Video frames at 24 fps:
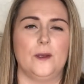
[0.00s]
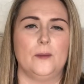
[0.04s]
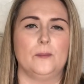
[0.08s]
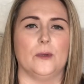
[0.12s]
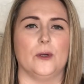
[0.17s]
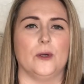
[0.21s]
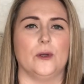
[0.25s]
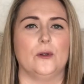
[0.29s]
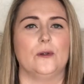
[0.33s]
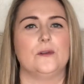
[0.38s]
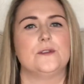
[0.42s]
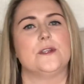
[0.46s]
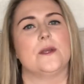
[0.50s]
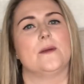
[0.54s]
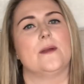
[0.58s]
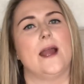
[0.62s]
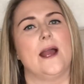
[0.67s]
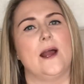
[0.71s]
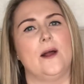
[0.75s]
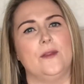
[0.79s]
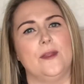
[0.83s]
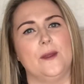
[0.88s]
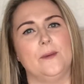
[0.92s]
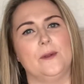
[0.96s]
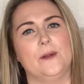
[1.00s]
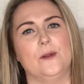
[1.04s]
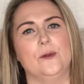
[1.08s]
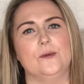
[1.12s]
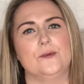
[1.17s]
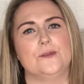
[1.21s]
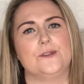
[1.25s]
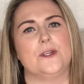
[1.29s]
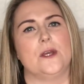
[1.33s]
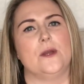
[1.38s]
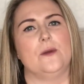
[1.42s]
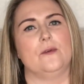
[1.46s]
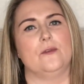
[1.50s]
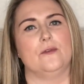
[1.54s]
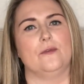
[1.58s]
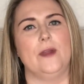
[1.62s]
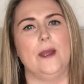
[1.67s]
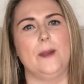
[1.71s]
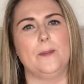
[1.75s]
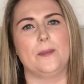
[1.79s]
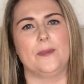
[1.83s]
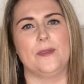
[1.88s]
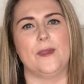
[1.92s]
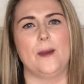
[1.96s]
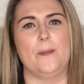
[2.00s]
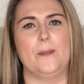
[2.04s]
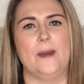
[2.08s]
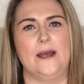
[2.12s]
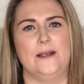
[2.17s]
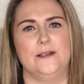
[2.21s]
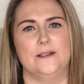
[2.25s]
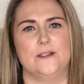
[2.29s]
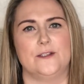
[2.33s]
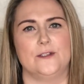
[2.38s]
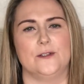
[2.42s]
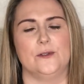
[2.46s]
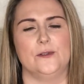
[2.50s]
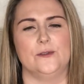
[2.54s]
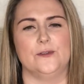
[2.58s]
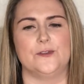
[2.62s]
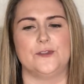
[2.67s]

but also how they will also grip their pencil.